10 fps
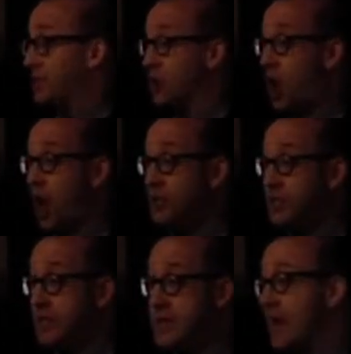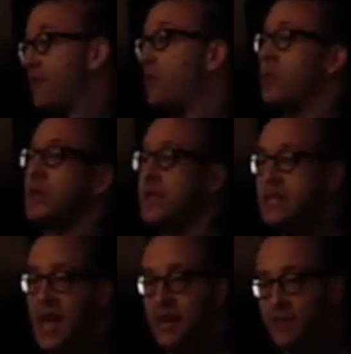These laws never
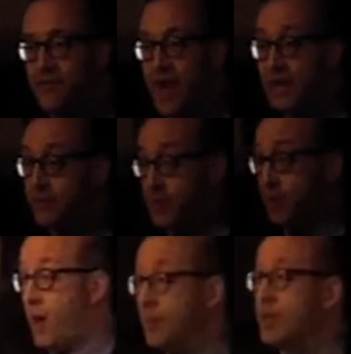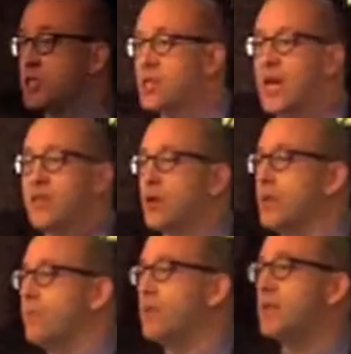really take effect, but they're published.
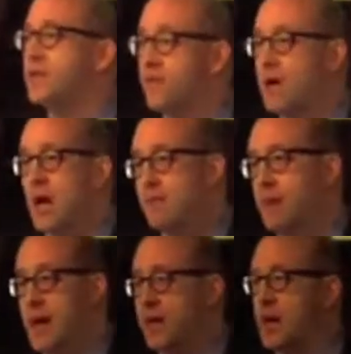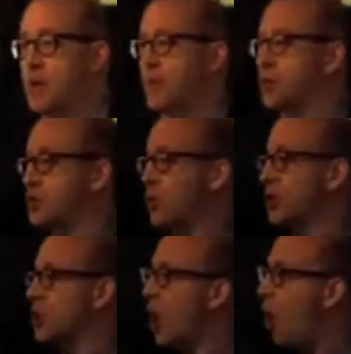They're completely forgotten by economic
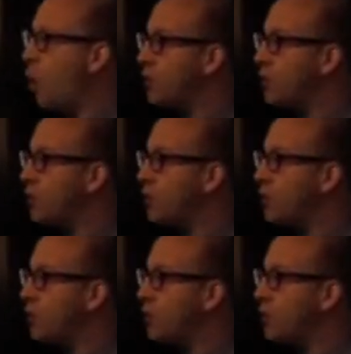historians.